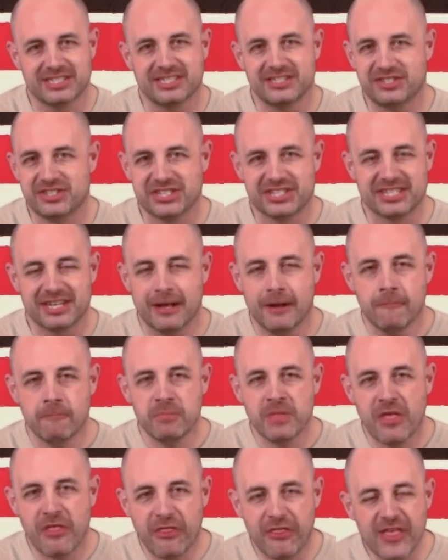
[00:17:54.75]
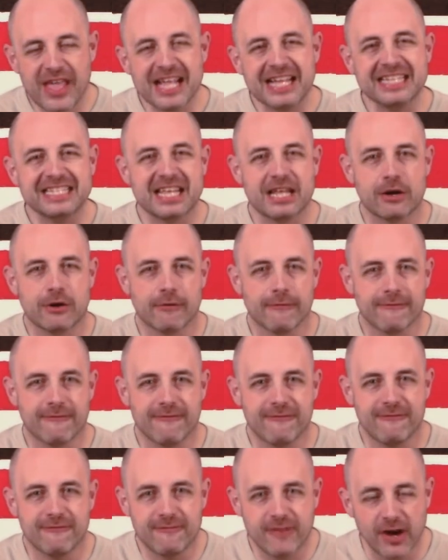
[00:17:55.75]
and just things that are
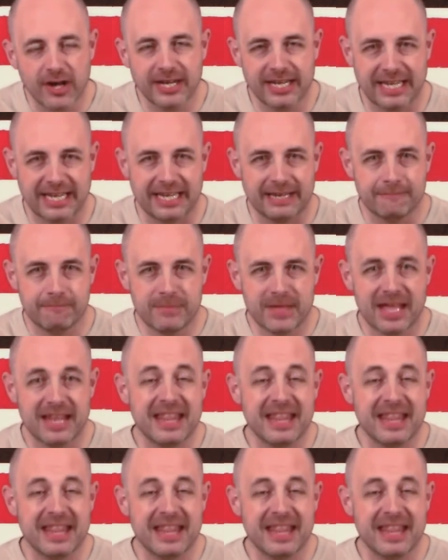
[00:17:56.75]
funny.